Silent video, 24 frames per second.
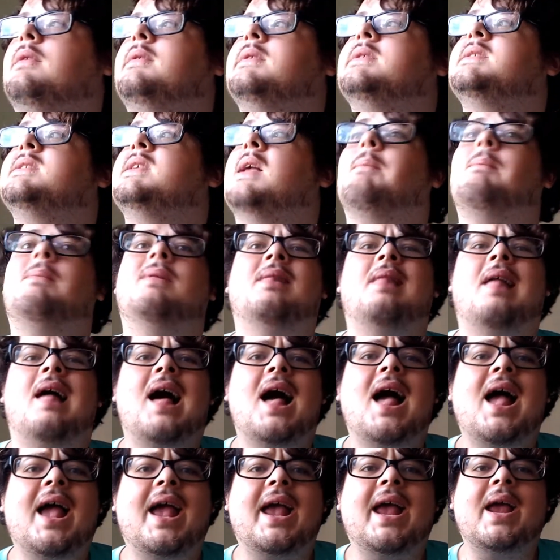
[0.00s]

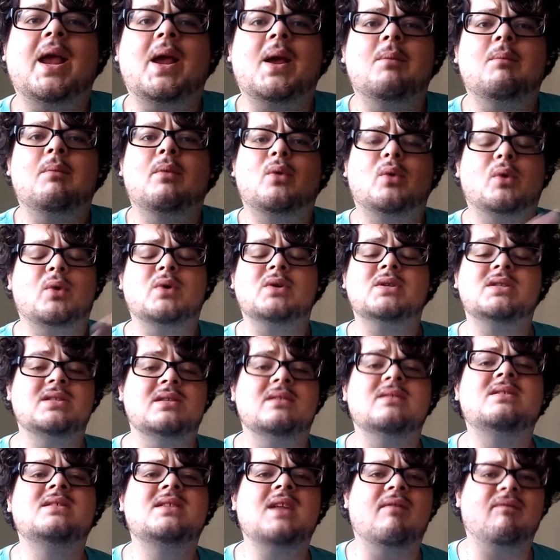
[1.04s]
Sublime, or
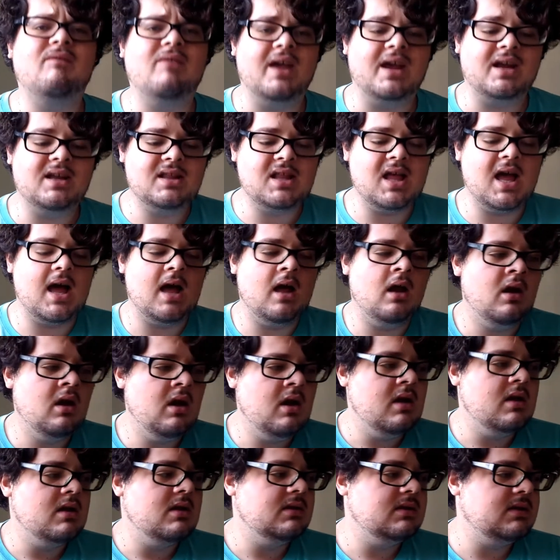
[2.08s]
stuff like that.
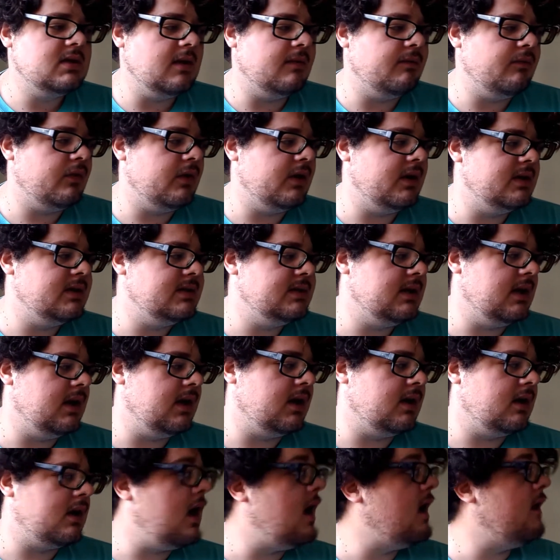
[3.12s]
Stuff where it's
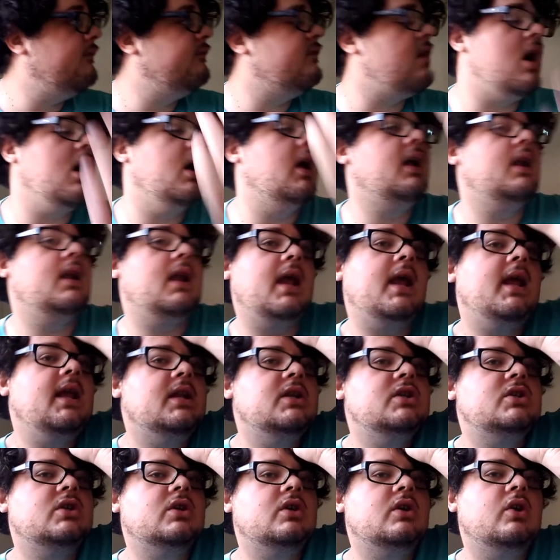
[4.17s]
like a fallen
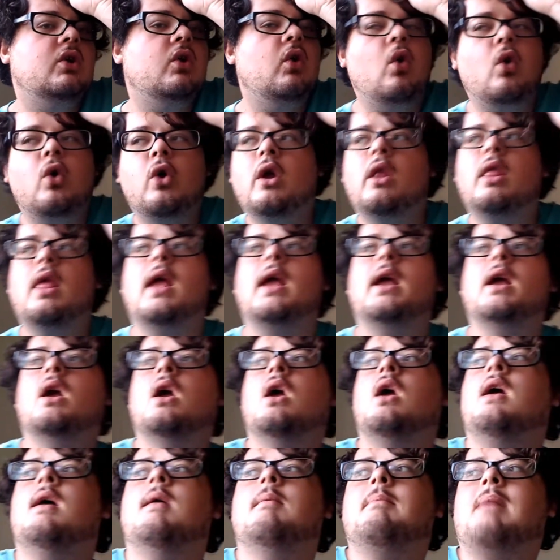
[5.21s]
angel, or like
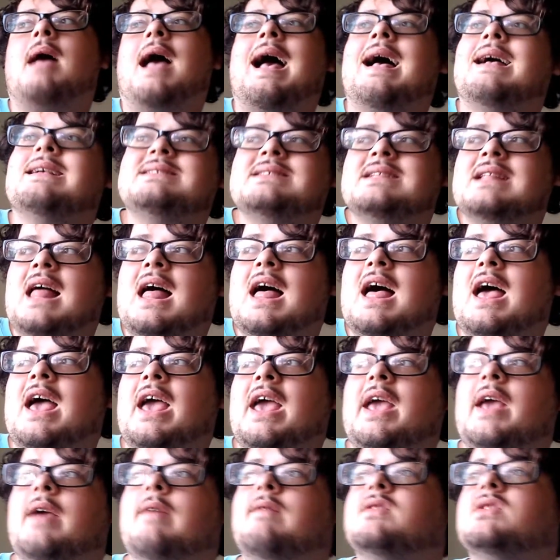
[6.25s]
past
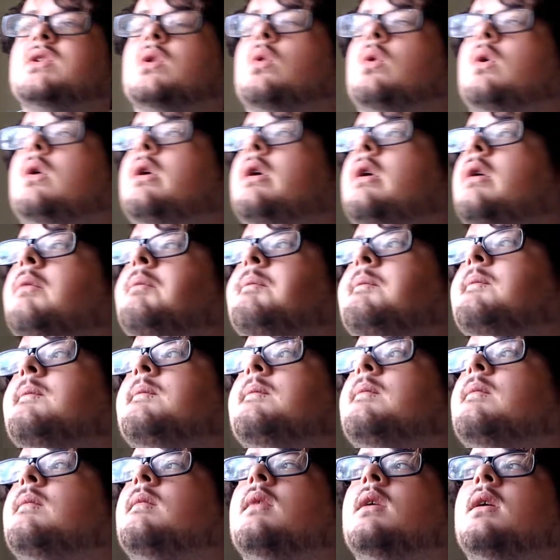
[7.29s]
lives, or
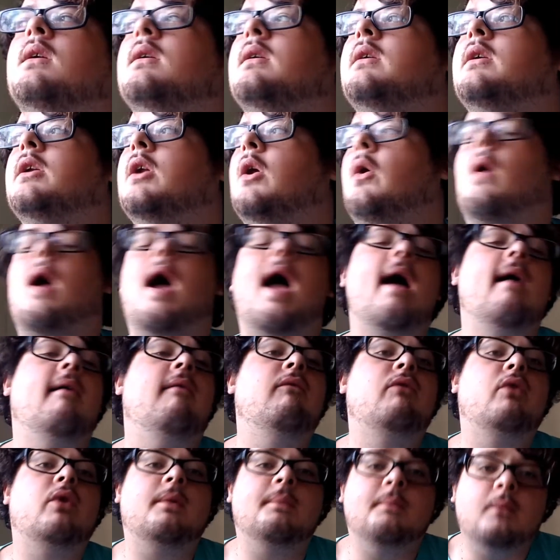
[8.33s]

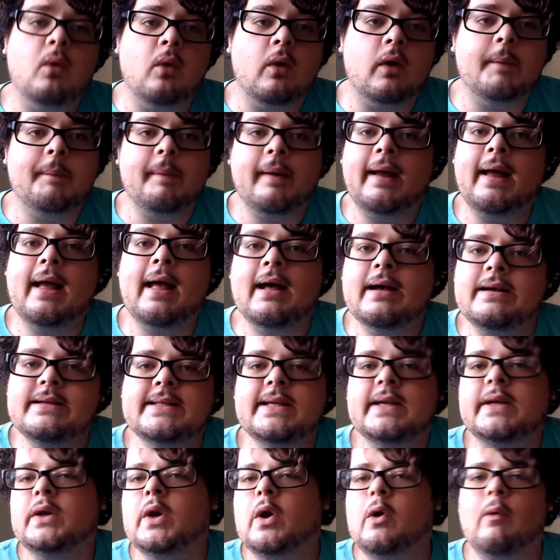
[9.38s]
Evermore by
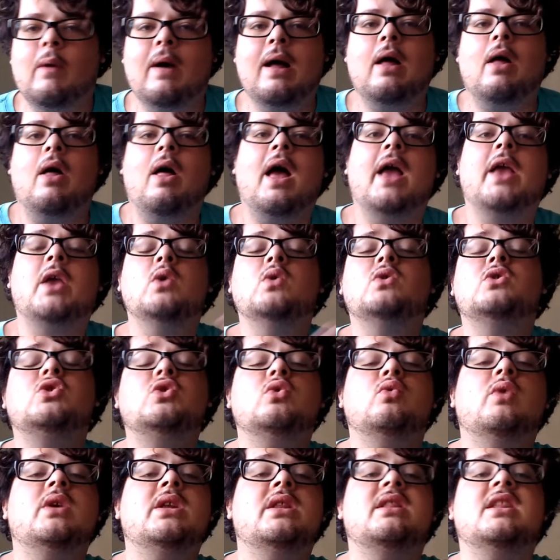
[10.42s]
Alison Noel. I used
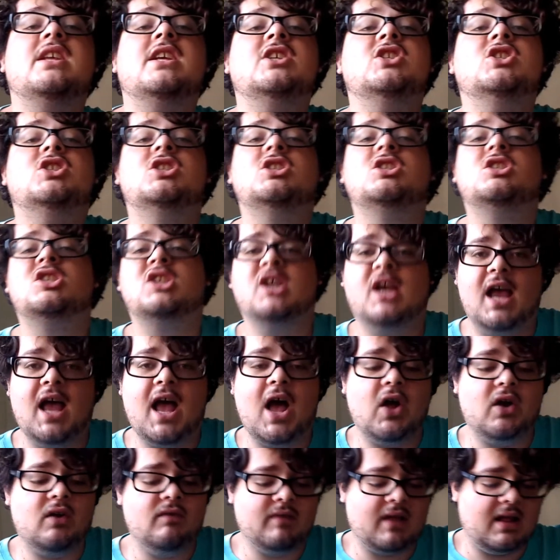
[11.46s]
to read the shit
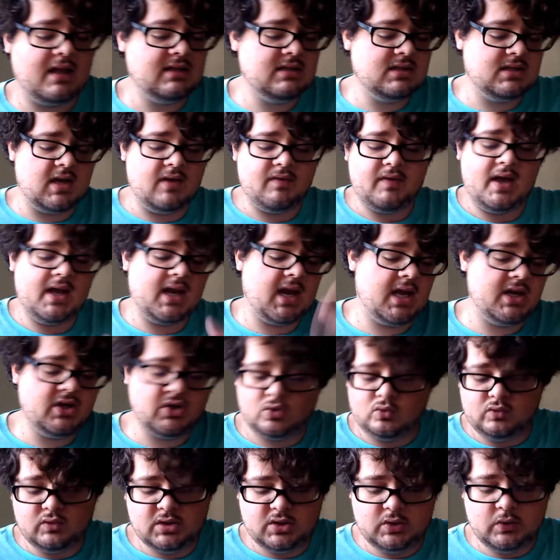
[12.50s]
out of that stuff, and I
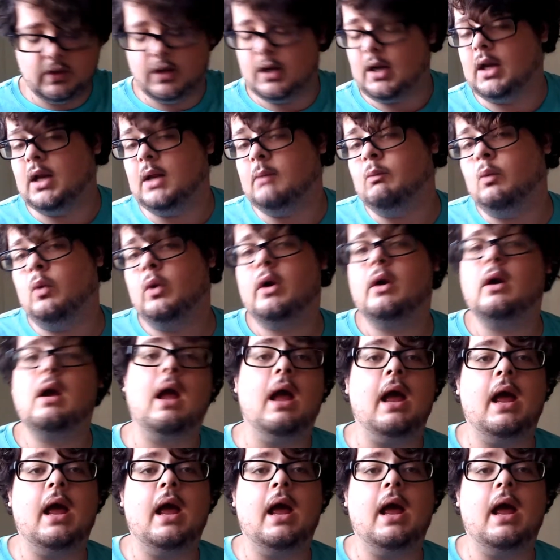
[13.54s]
don't do it anymore.